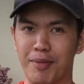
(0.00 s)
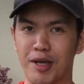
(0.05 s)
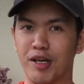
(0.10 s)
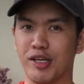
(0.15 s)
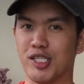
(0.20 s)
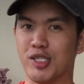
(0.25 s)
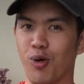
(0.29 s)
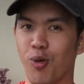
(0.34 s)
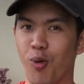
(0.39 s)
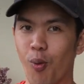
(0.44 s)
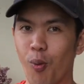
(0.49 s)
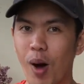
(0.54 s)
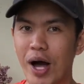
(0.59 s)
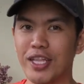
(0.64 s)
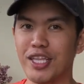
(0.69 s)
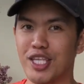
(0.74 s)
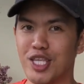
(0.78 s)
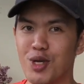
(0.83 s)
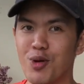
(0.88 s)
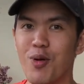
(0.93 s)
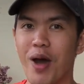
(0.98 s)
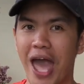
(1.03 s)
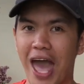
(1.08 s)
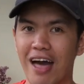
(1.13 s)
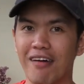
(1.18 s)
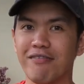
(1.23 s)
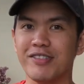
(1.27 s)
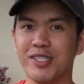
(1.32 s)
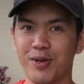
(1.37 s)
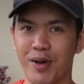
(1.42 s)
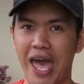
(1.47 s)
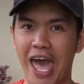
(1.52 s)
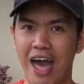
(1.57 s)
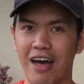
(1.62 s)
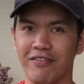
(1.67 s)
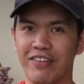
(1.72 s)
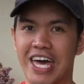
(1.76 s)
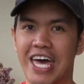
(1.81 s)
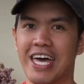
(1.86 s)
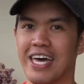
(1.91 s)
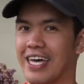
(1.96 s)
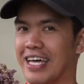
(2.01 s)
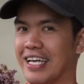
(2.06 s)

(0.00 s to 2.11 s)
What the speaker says: because what you have to have